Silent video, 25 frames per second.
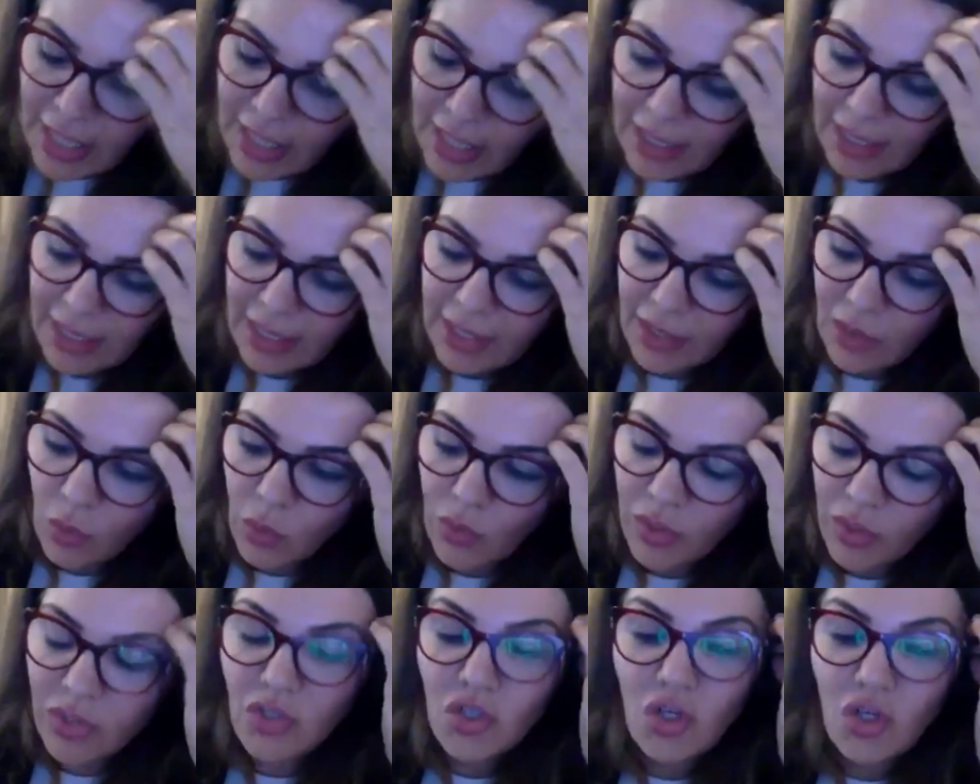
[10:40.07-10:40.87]
Uh,
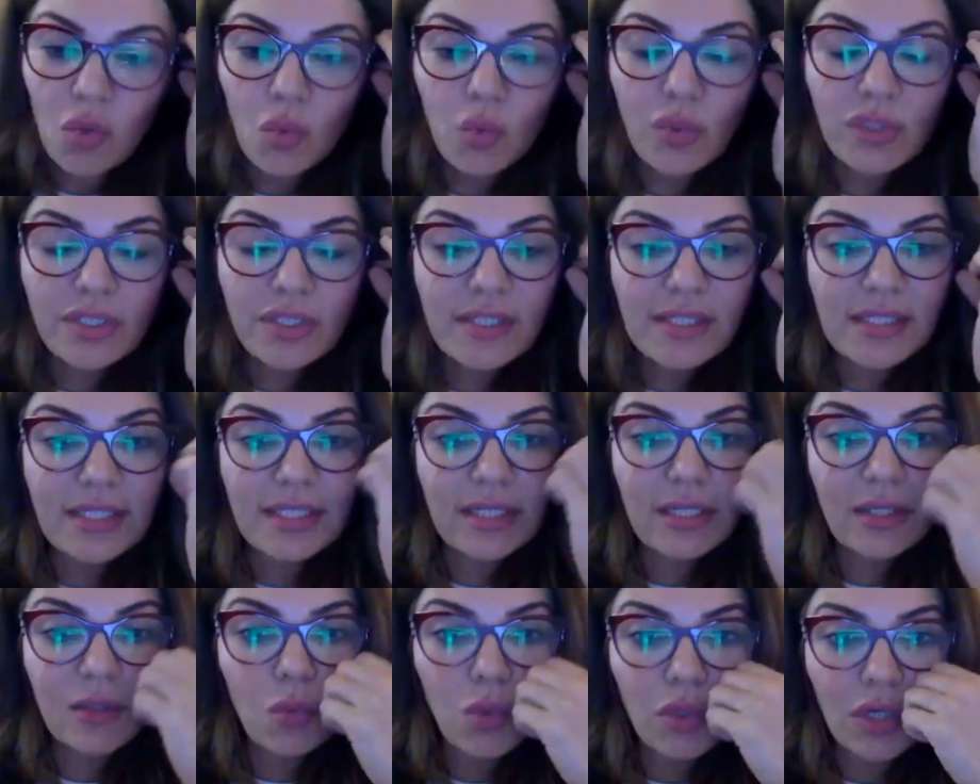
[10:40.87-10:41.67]
we're not, we're
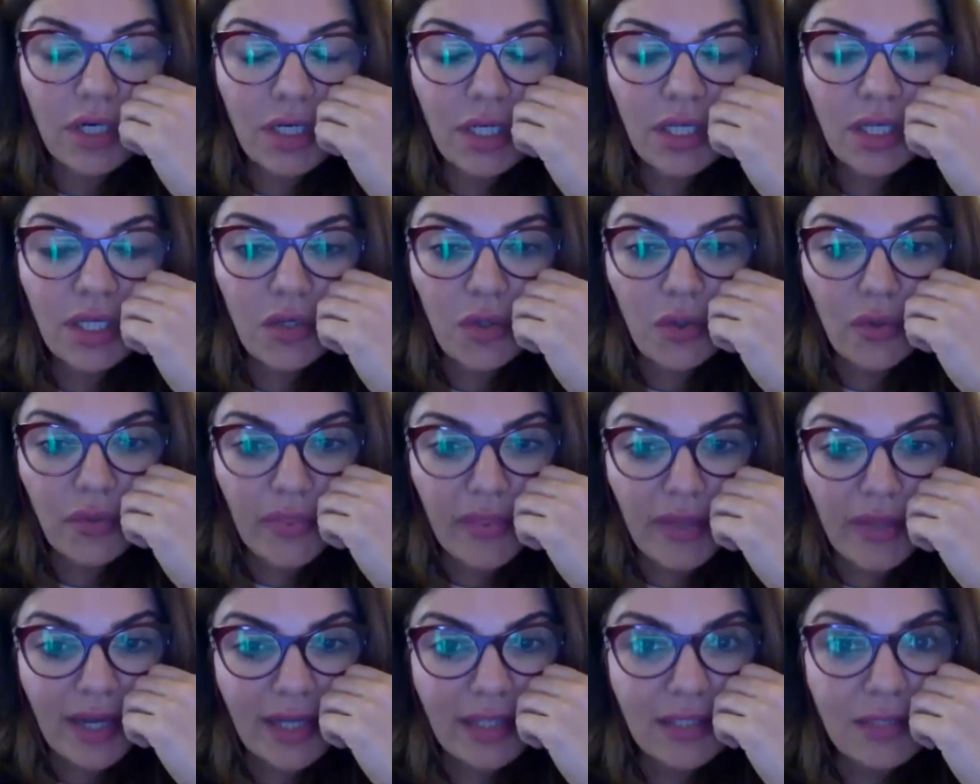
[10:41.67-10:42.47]
still working on
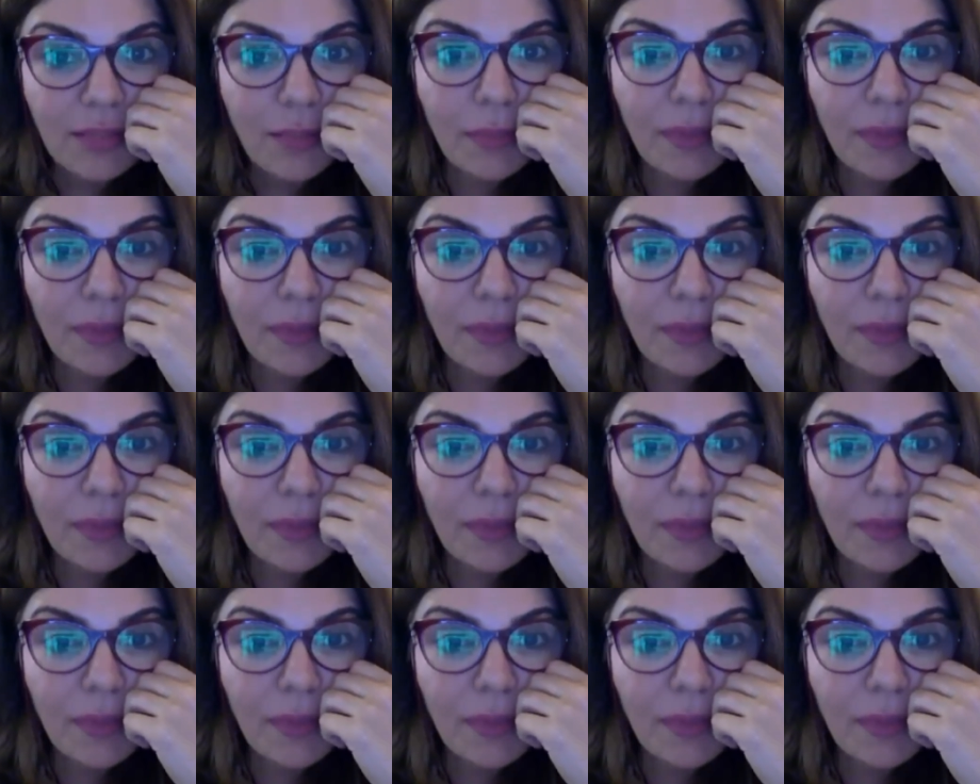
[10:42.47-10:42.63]
that,